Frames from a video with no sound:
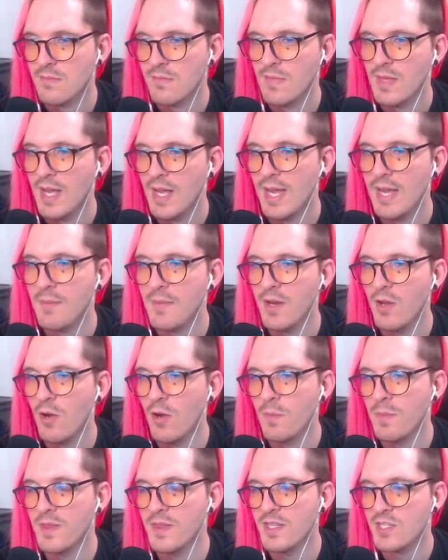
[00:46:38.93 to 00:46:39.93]
I am going to
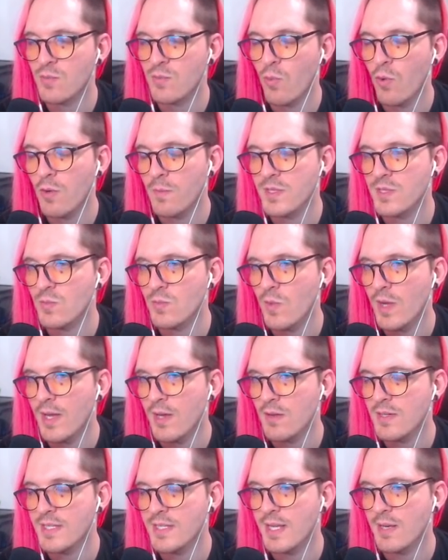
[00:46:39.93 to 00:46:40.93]
open this warp as
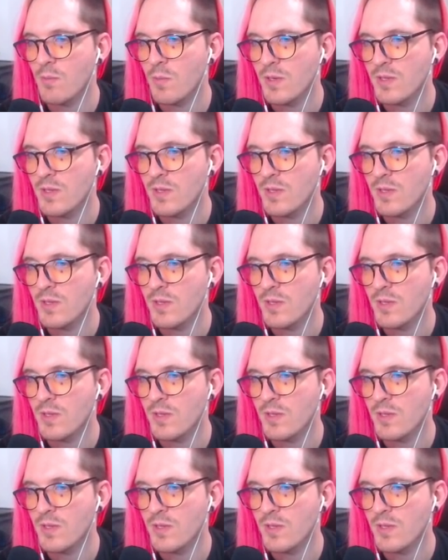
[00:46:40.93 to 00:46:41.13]
well, because I will